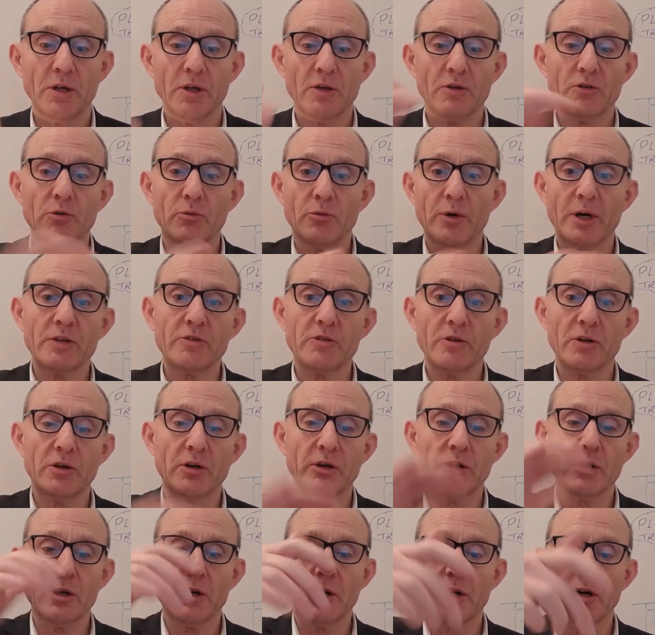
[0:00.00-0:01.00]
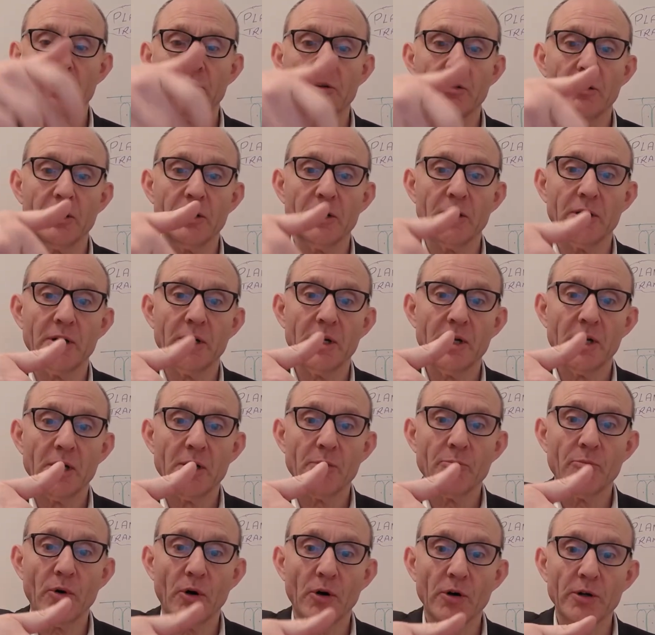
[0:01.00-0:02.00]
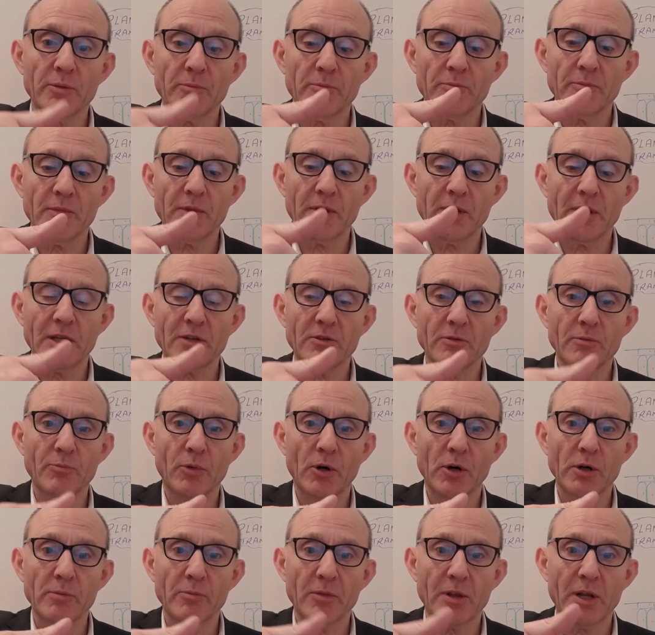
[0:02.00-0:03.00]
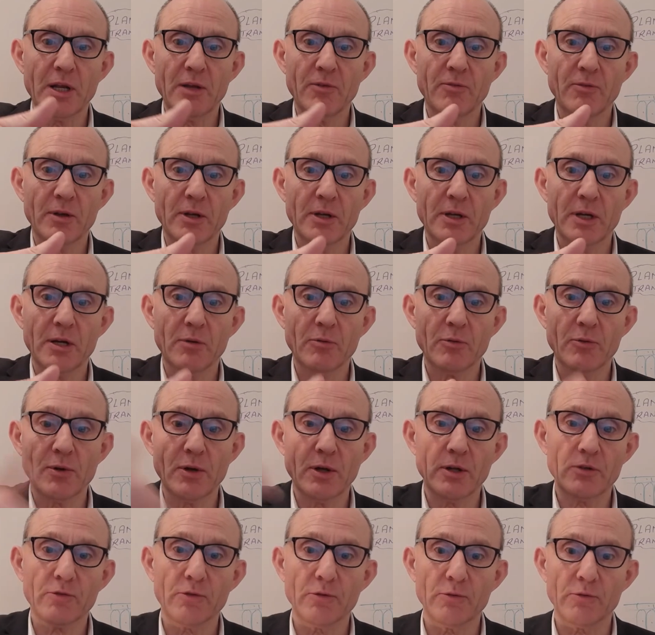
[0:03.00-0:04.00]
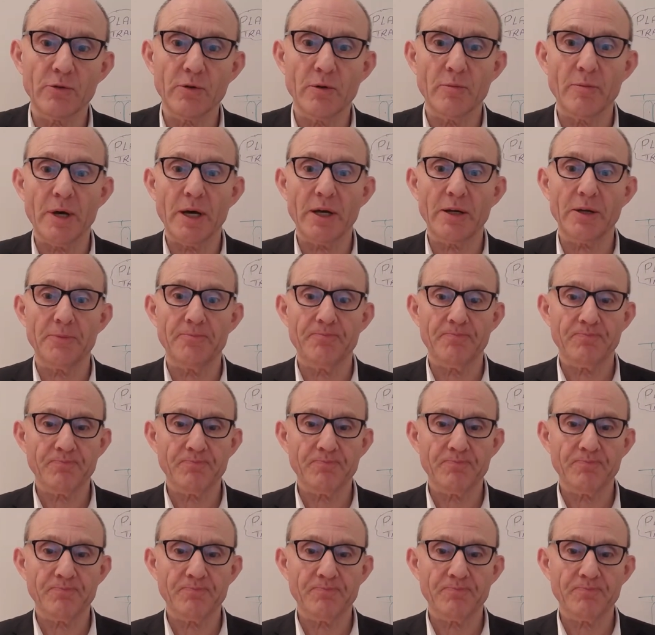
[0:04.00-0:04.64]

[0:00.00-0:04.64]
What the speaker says: So waxy cuticle out here, bottom of the leaf in here with lots of stomata.